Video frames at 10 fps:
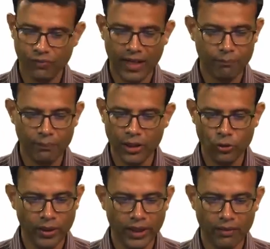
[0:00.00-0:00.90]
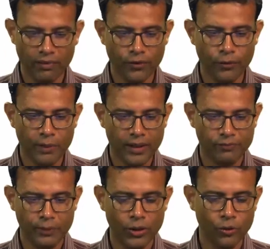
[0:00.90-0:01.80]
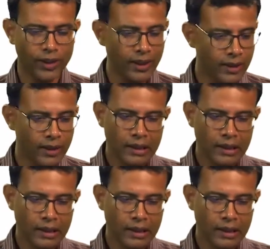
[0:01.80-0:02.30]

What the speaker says: we have been doing, our group has been doing,